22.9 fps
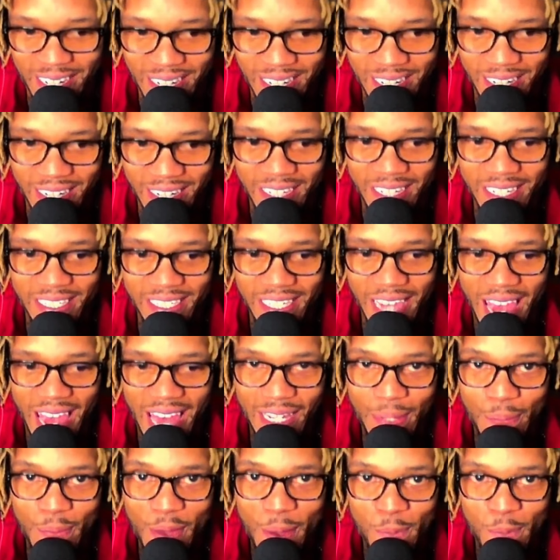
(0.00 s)
this
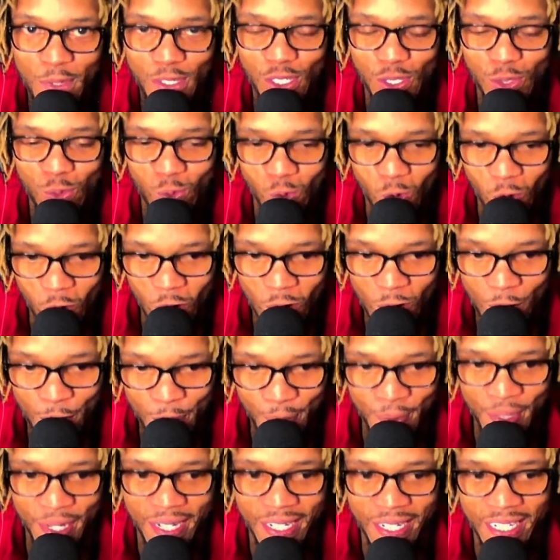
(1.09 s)
Alabama Swarm
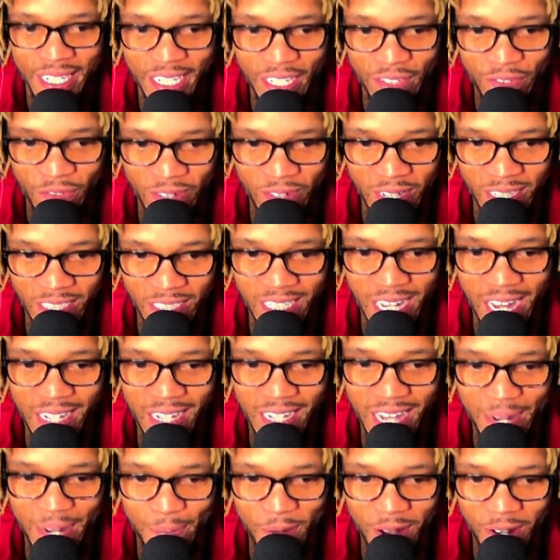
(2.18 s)
defense. Y'all like
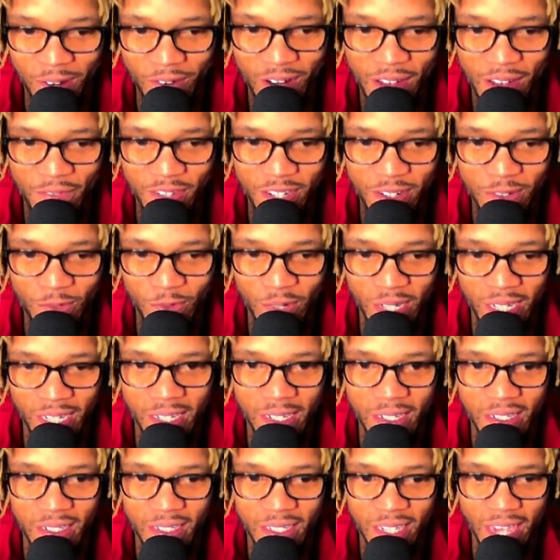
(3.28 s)
my graphic with
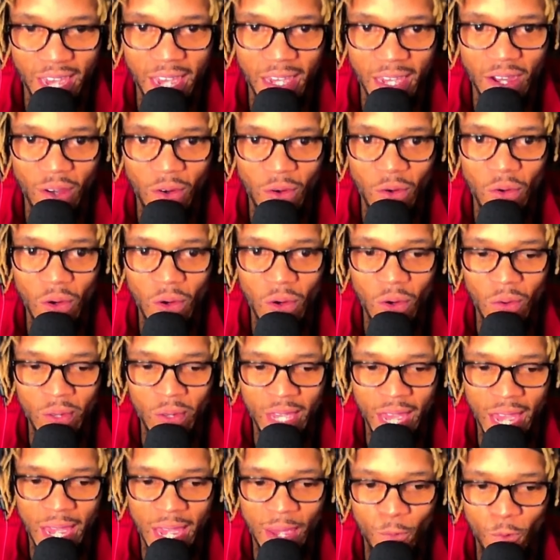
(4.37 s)
Kane,
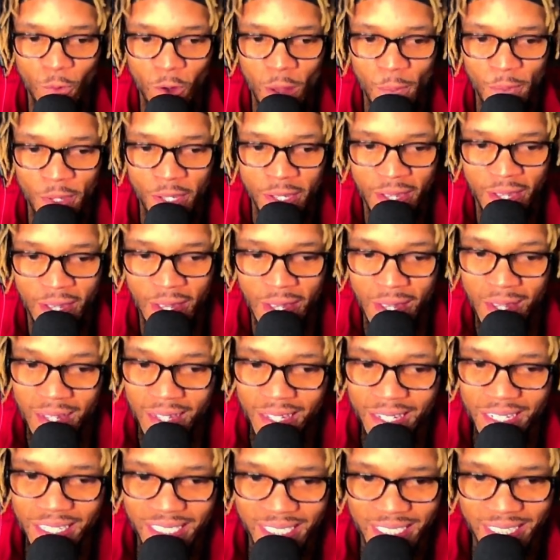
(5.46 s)
Kane Wommack?
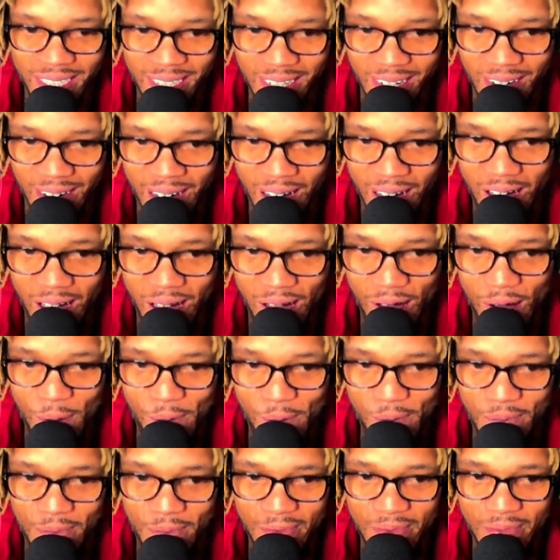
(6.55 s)
Listen,
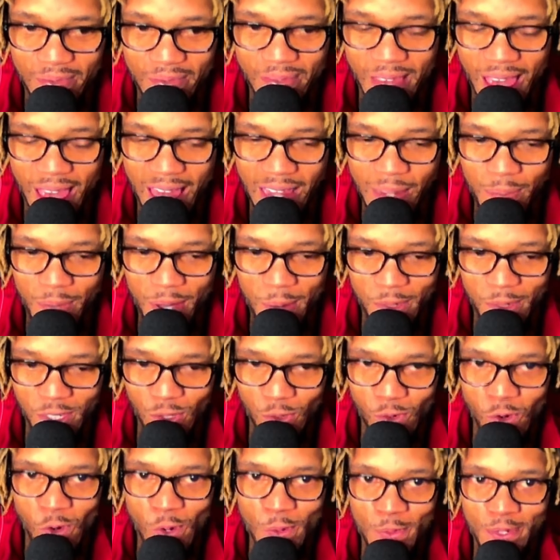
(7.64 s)
Alabama
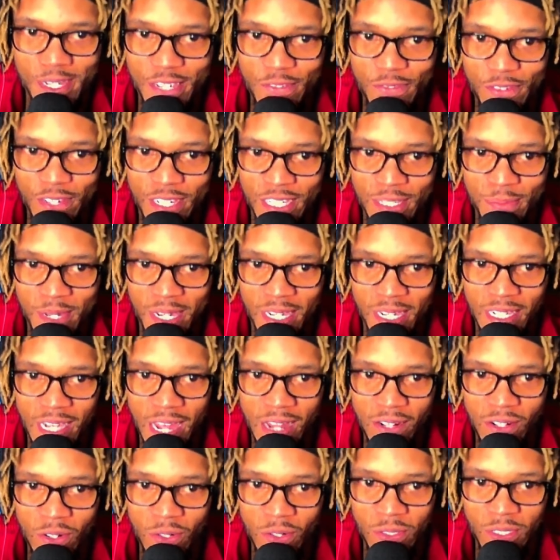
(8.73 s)
Swarm defense, man. Y'all
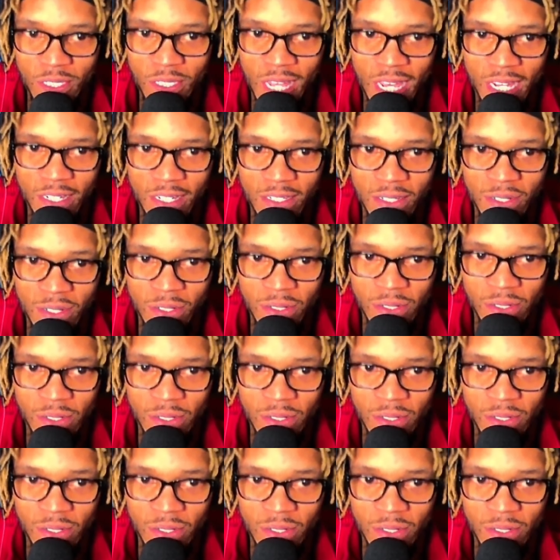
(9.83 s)
know it was like a little